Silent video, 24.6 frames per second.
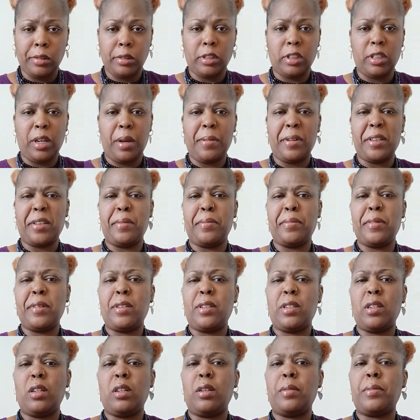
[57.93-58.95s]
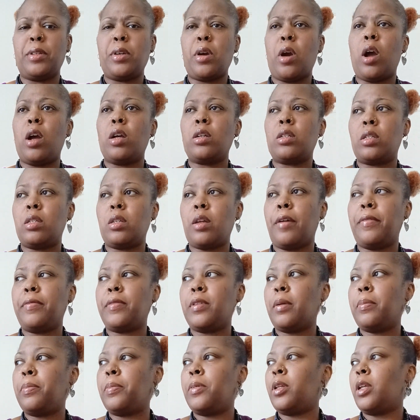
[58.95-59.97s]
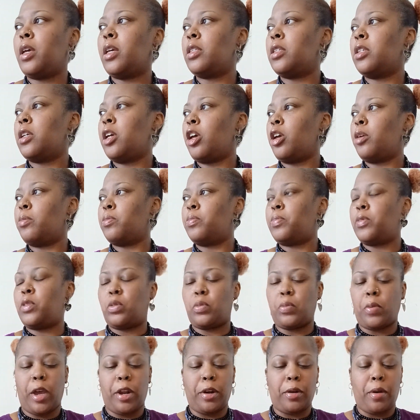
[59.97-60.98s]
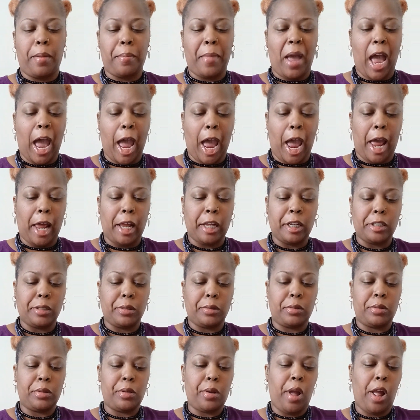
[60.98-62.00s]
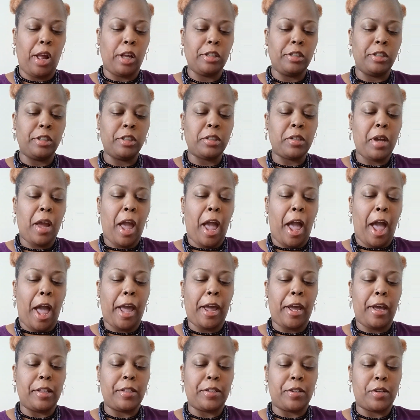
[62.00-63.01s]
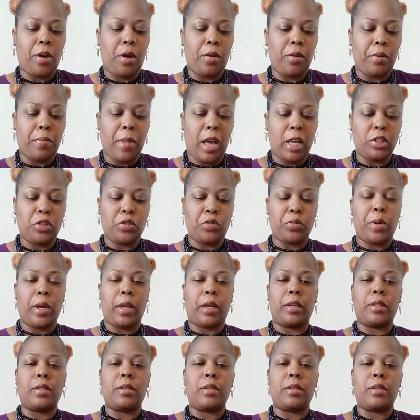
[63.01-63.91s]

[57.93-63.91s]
You would be sitting up there all stuffed up in that damn sweater. I'm hot. I had to go to my trunk